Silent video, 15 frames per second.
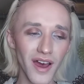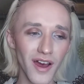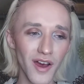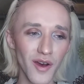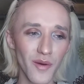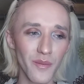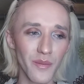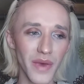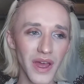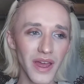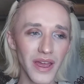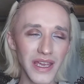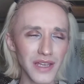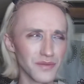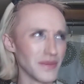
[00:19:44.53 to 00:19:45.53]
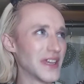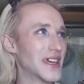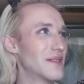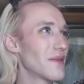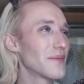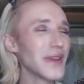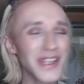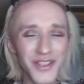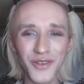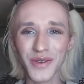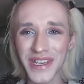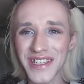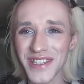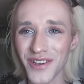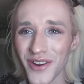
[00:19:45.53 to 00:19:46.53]

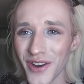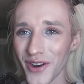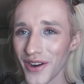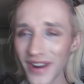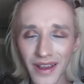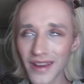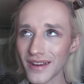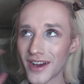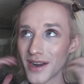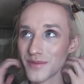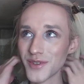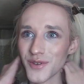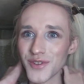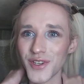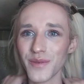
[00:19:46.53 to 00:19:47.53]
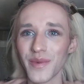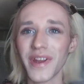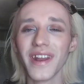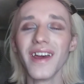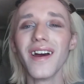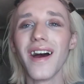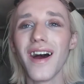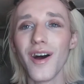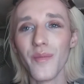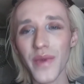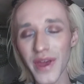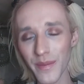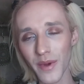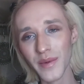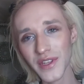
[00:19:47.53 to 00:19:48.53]
God, I'm so stupid. Am
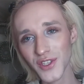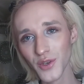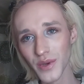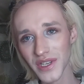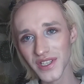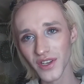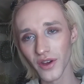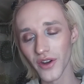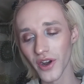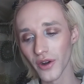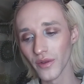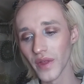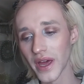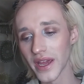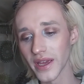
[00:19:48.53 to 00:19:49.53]
I being too easy on her?